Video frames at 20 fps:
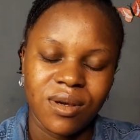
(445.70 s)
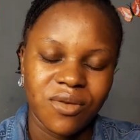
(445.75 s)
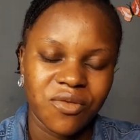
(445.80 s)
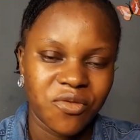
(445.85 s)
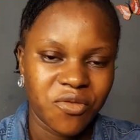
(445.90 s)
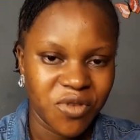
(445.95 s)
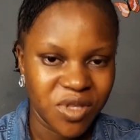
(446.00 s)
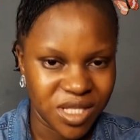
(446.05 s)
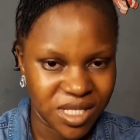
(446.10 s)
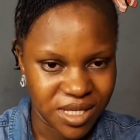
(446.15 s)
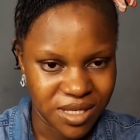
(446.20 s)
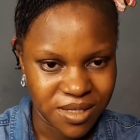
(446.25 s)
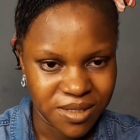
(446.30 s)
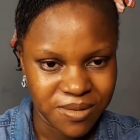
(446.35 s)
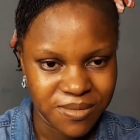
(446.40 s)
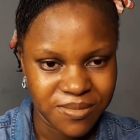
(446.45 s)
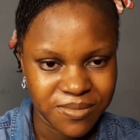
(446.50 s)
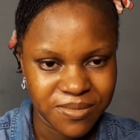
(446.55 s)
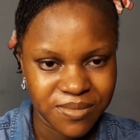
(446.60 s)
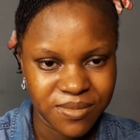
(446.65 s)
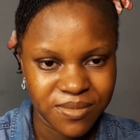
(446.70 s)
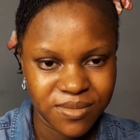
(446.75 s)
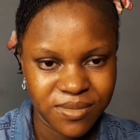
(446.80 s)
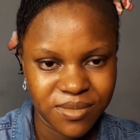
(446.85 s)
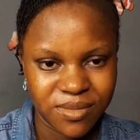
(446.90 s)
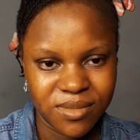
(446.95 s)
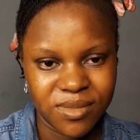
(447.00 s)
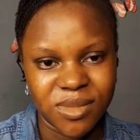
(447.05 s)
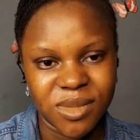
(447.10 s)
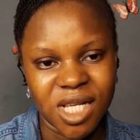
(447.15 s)
fit in.
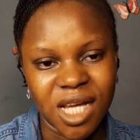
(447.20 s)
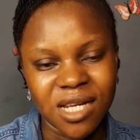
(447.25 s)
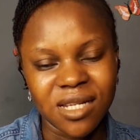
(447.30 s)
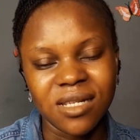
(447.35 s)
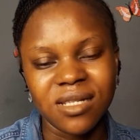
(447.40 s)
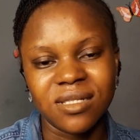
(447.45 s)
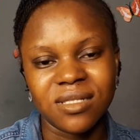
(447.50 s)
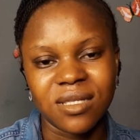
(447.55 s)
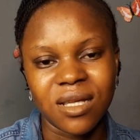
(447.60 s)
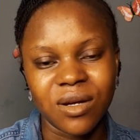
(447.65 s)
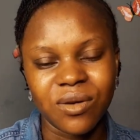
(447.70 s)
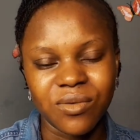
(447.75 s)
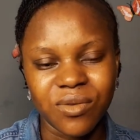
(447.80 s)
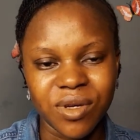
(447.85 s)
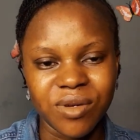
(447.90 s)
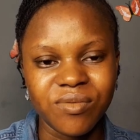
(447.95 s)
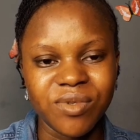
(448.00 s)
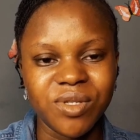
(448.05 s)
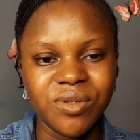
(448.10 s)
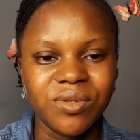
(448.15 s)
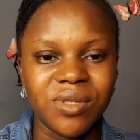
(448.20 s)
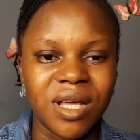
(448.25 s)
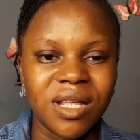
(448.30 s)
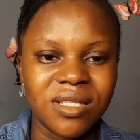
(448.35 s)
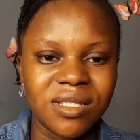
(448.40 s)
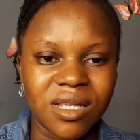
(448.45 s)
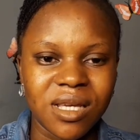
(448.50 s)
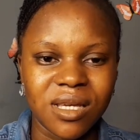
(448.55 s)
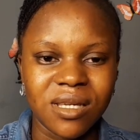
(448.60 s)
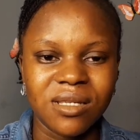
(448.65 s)
At least that way, we know that
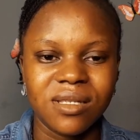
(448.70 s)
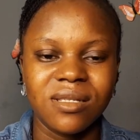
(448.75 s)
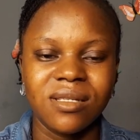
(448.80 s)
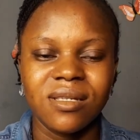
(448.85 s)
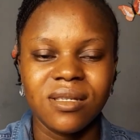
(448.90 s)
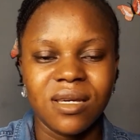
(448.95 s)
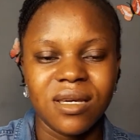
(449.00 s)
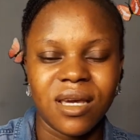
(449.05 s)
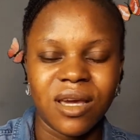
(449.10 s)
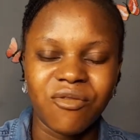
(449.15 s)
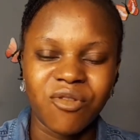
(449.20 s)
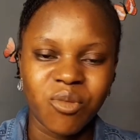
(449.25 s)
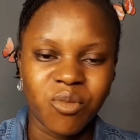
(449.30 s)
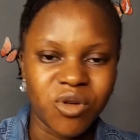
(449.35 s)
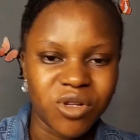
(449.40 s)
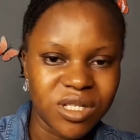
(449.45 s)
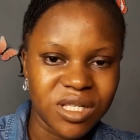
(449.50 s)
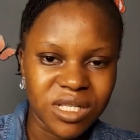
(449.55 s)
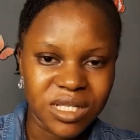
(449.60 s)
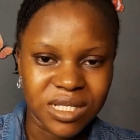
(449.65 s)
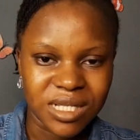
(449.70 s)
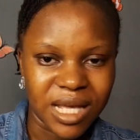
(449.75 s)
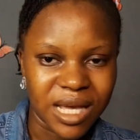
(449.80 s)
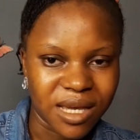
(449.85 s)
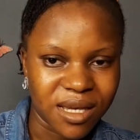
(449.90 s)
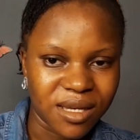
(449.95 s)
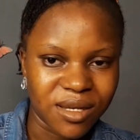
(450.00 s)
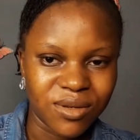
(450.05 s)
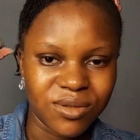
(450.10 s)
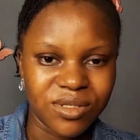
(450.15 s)
everybody is,
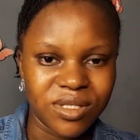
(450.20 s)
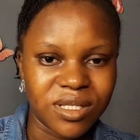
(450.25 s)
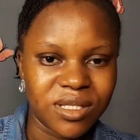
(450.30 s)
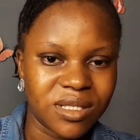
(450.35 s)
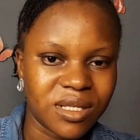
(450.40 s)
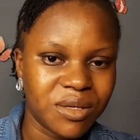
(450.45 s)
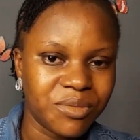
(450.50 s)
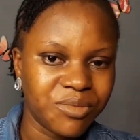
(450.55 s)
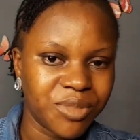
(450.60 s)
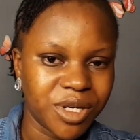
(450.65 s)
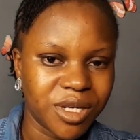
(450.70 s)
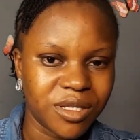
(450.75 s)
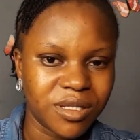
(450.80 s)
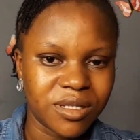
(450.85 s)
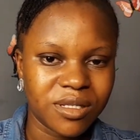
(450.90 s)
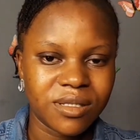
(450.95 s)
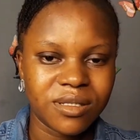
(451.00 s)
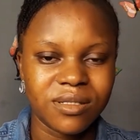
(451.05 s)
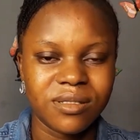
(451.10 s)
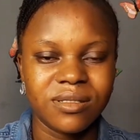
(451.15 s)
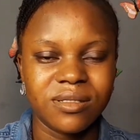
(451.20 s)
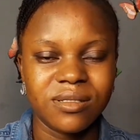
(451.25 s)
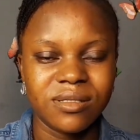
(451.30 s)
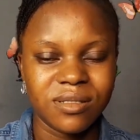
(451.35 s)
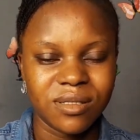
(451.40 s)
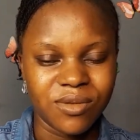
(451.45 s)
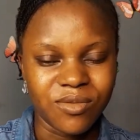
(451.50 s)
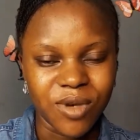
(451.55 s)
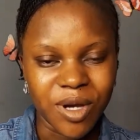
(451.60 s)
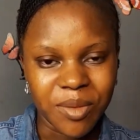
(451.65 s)
like, on the same page.
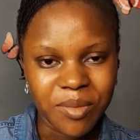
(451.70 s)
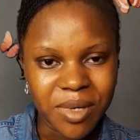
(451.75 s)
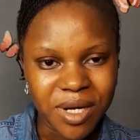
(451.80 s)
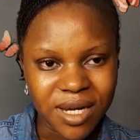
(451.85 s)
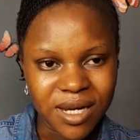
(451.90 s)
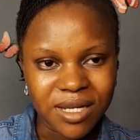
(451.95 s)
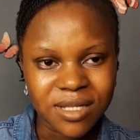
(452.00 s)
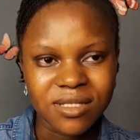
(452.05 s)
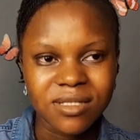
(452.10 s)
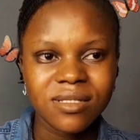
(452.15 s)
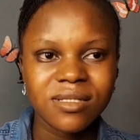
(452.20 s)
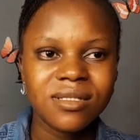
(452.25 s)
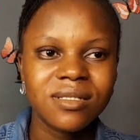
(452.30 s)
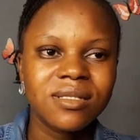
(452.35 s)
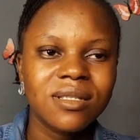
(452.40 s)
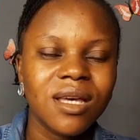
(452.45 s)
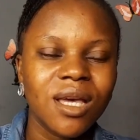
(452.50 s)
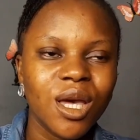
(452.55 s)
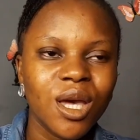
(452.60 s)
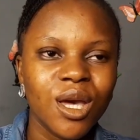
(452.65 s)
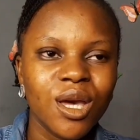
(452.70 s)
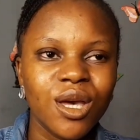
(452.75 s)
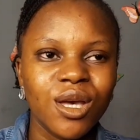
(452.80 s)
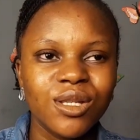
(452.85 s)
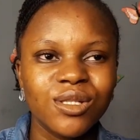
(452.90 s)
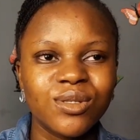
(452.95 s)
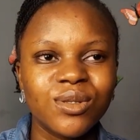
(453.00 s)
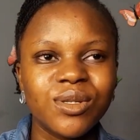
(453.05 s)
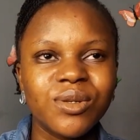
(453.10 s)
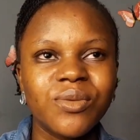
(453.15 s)
We are balanced.
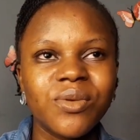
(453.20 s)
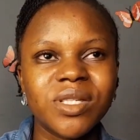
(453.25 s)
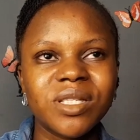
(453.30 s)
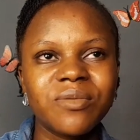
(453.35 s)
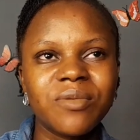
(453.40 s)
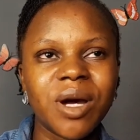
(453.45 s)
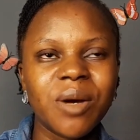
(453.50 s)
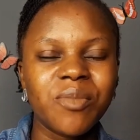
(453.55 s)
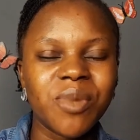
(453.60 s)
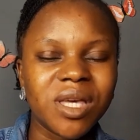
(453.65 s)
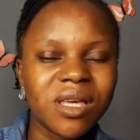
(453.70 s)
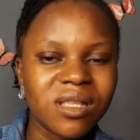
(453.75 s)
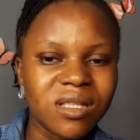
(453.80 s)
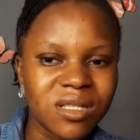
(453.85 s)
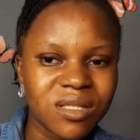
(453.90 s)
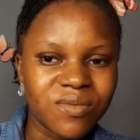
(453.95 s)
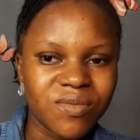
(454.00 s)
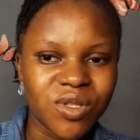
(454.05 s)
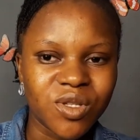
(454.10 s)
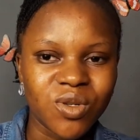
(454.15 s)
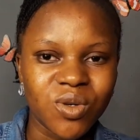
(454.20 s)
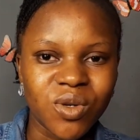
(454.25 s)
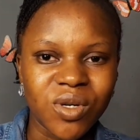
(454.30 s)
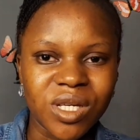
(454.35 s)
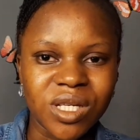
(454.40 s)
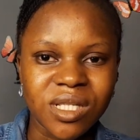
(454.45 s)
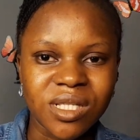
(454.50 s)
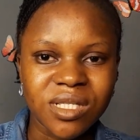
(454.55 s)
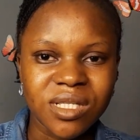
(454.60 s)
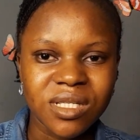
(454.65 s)
So the reason why I'm making this video
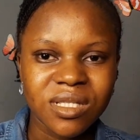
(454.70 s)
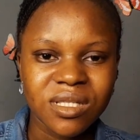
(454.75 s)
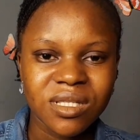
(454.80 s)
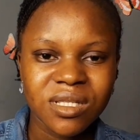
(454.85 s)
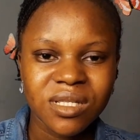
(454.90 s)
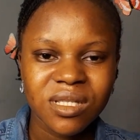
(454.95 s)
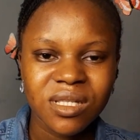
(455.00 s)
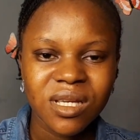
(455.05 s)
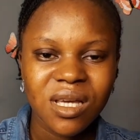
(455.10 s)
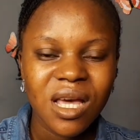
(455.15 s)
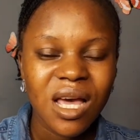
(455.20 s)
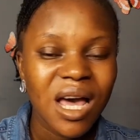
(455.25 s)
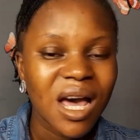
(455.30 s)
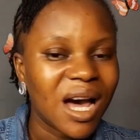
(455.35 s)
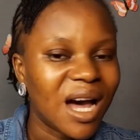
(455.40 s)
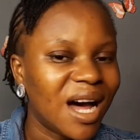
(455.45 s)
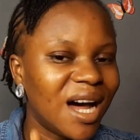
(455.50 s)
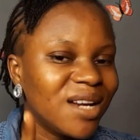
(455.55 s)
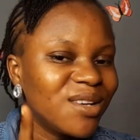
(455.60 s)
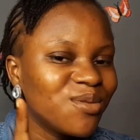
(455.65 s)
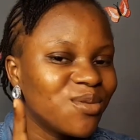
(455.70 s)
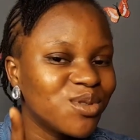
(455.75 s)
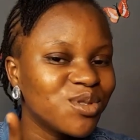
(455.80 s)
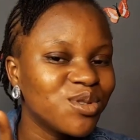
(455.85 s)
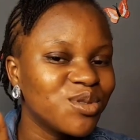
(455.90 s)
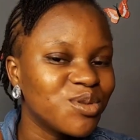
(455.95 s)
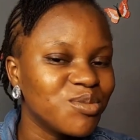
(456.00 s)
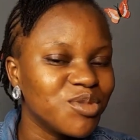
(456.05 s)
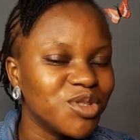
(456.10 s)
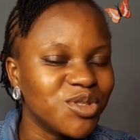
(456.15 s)
is I don't want you
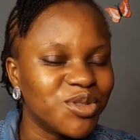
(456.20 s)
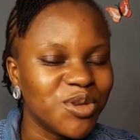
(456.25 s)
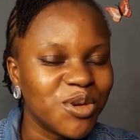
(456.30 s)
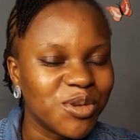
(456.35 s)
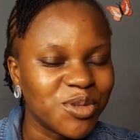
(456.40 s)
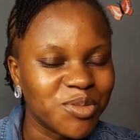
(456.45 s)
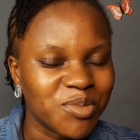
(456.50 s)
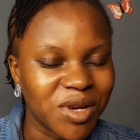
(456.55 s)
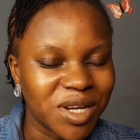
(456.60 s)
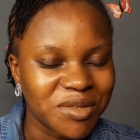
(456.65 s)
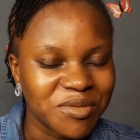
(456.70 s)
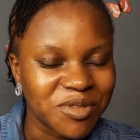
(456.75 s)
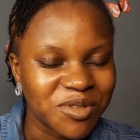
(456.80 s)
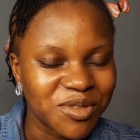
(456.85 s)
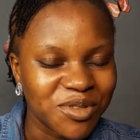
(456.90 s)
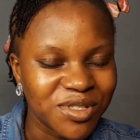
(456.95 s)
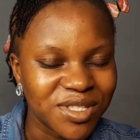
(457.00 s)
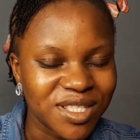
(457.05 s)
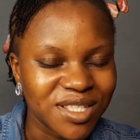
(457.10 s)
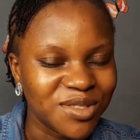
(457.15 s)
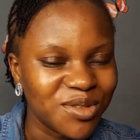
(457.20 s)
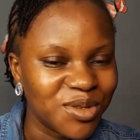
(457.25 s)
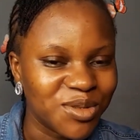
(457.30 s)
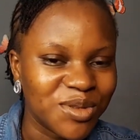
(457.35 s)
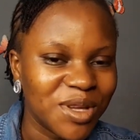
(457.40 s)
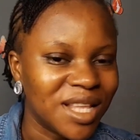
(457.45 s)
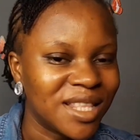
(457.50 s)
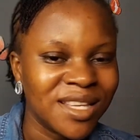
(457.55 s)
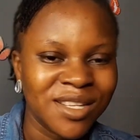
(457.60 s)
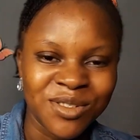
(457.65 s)
to miss your husband because he does
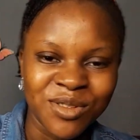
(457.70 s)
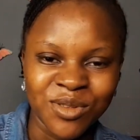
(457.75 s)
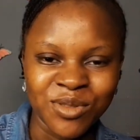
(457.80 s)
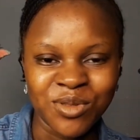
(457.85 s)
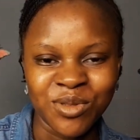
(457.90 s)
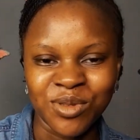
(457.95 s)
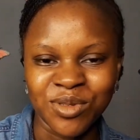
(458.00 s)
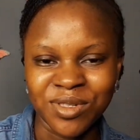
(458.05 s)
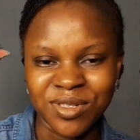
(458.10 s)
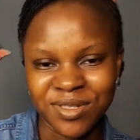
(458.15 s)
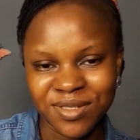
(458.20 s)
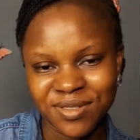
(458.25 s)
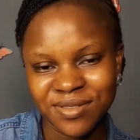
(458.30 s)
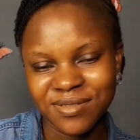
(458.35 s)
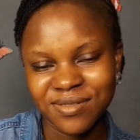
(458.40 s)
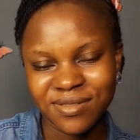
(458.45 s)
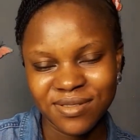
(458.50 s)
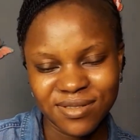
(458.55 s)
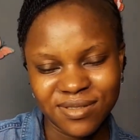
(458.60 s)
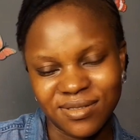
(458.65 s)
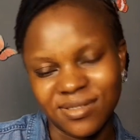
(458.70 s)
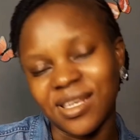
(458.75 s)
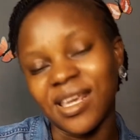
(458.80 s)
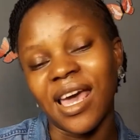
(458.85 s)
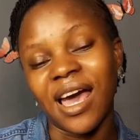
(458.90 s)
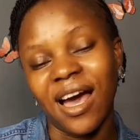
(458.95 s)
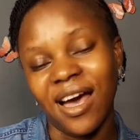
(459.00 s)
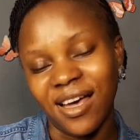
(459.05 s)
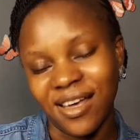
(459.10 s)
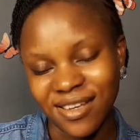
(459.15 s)
not attend your church.
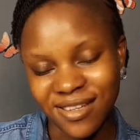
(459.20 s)
Yeah.